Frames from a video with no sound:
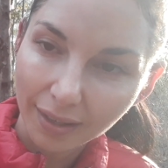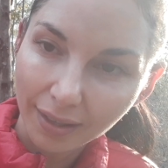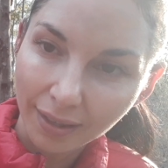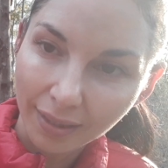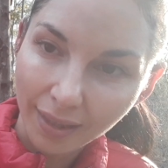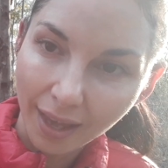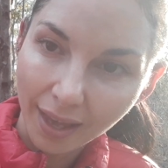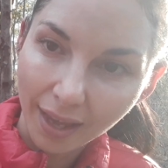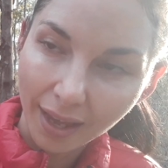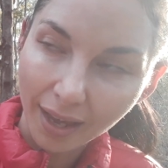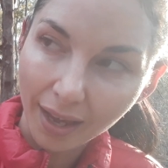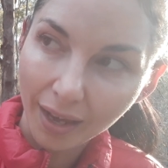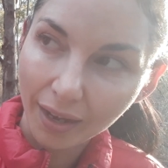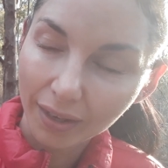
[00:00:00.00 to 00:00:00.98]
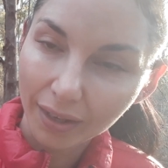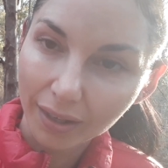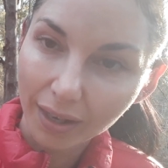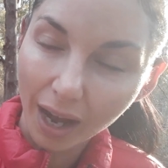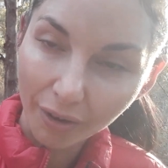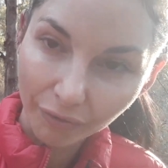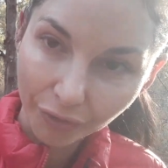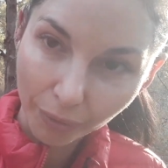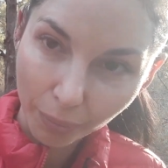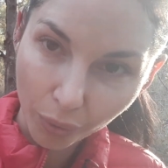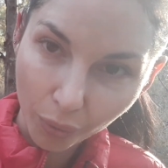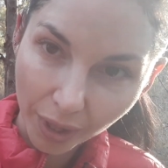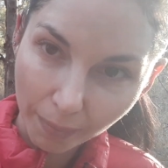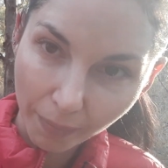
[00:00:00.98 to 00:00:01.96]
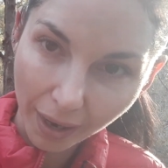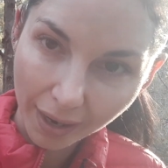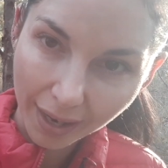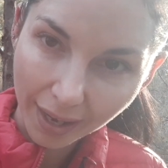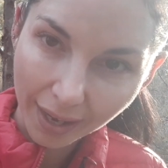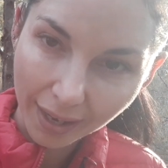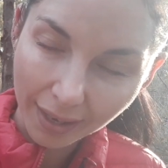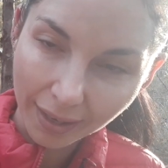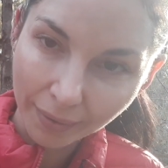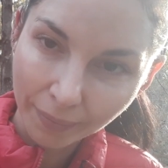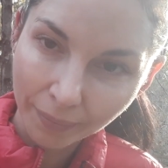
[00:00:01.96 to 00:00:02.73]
They're comfortable with money.